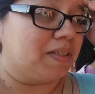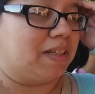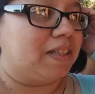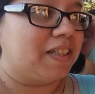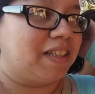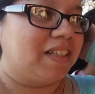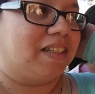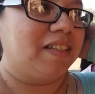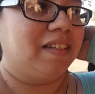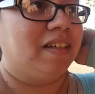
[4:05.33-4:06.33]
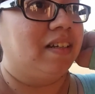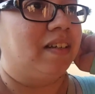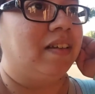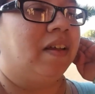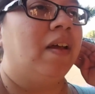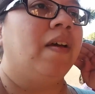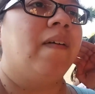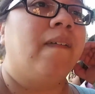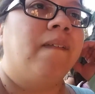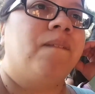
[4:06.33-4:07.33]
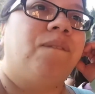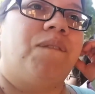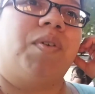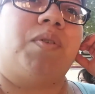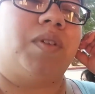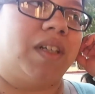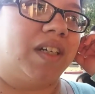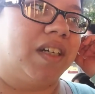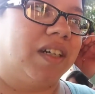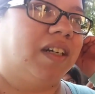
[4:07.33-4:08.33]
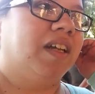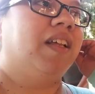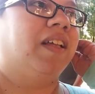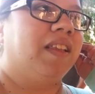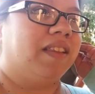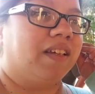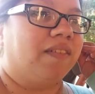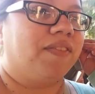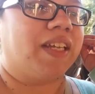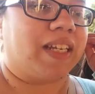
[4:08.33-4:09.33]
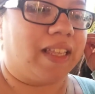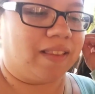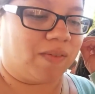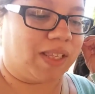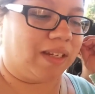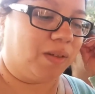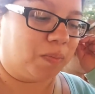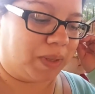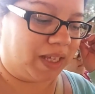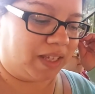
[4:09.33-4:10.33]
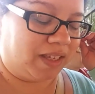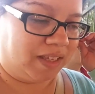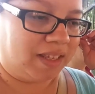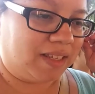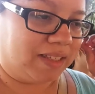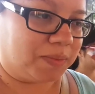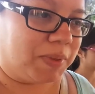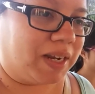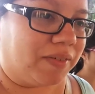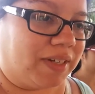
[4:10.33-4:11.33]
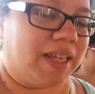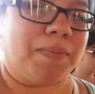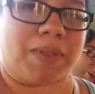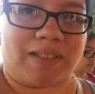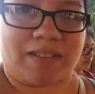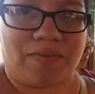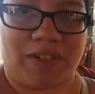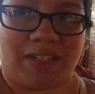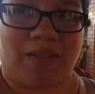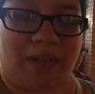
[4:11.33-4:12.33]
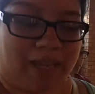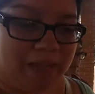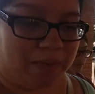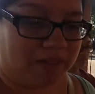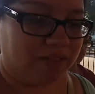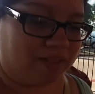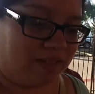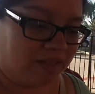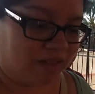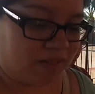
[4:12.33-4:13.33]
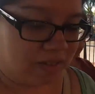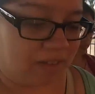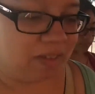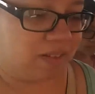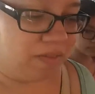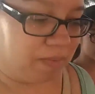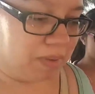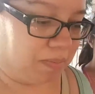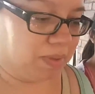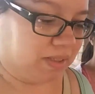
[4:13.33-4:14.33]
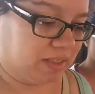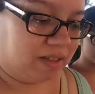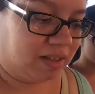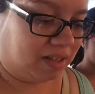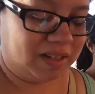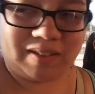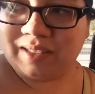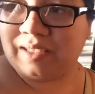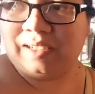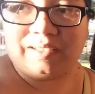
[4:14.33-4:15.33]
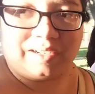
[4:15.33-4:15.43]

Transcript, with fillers: procession for the Virgen de Guadalupe it's been every day, but this is the first day we came because we've been busy. No, the sun